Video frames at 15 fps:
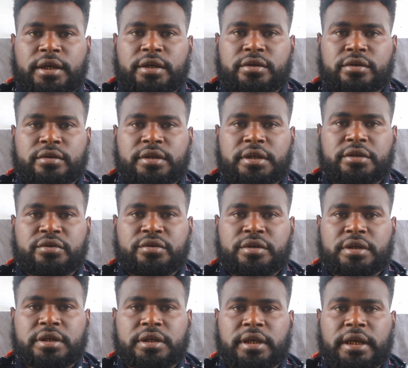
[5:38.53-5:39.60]
So
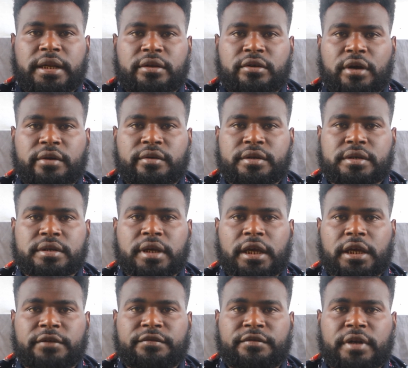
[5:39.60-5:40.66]
teachers can encourage
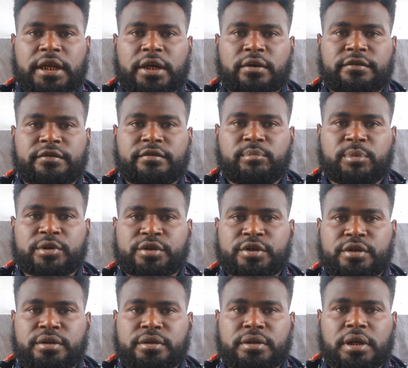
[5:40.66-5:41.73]
a feeling of
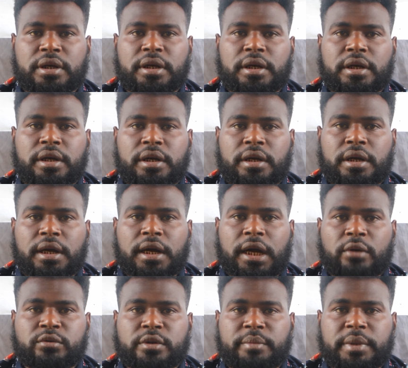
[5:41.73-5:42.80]
personal
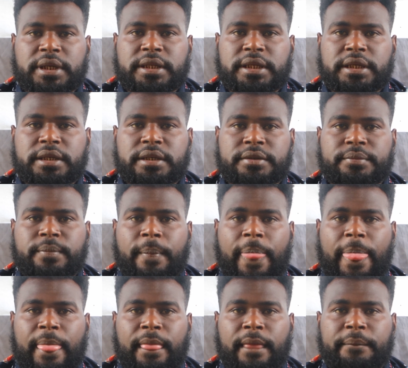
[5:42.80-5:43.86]
accountability
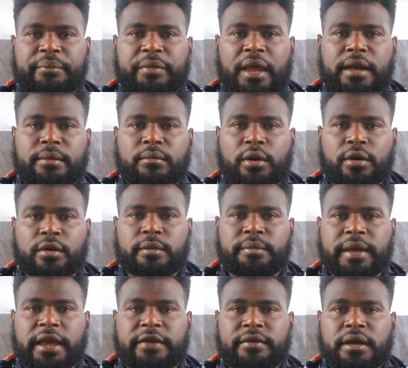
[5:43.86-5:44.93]
and moral
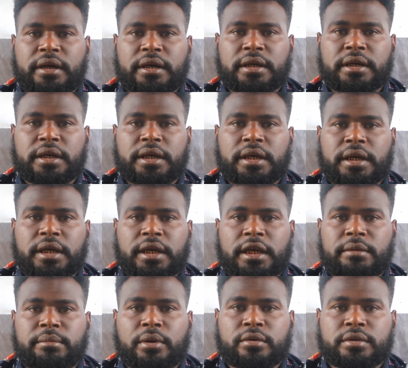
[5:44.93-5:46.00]
behavior
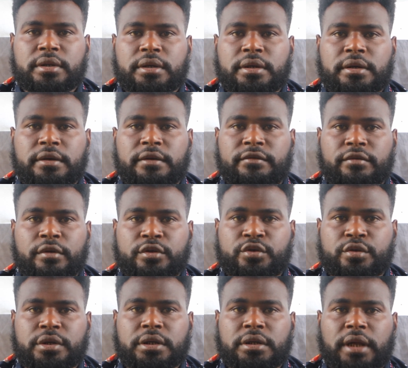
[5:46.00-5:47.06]
in both
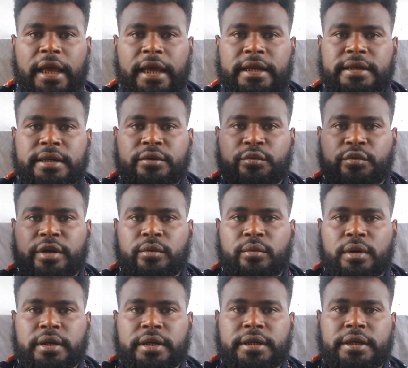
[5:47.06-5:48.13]
virtual and real
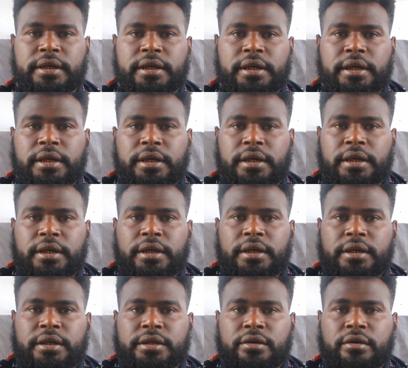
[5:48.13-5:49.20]
world
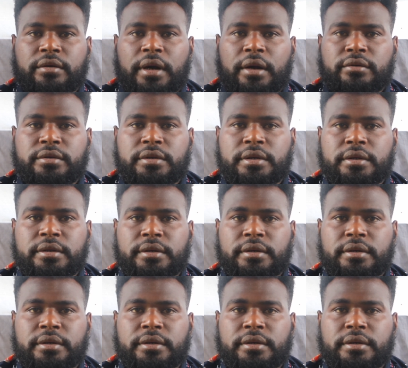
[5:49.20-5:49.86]
crowds